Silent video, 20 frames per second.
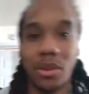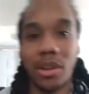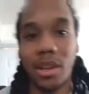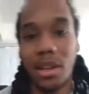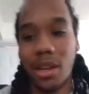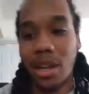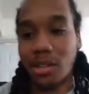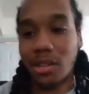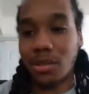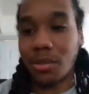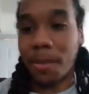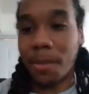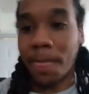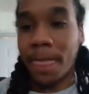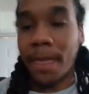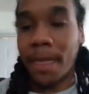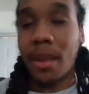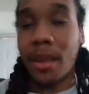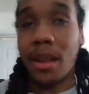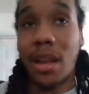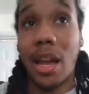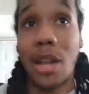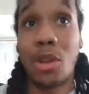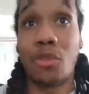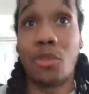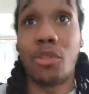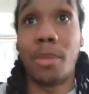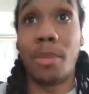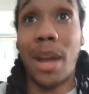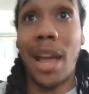Okay, got you. I know
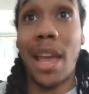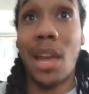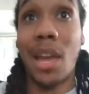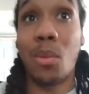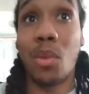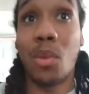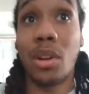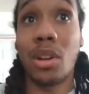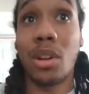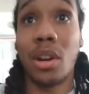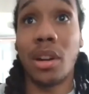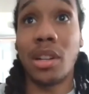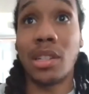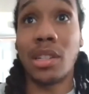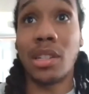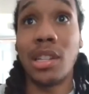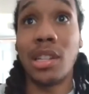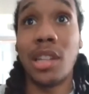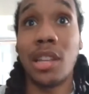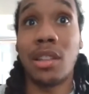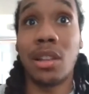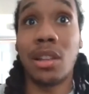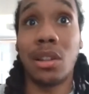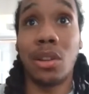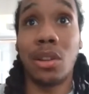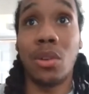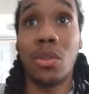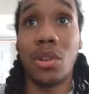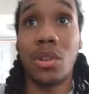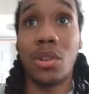from I had one artist, he did the
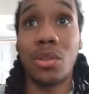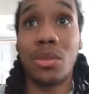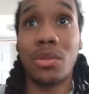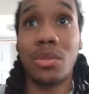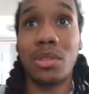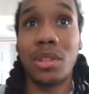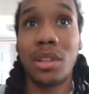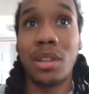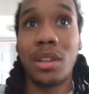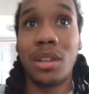logos.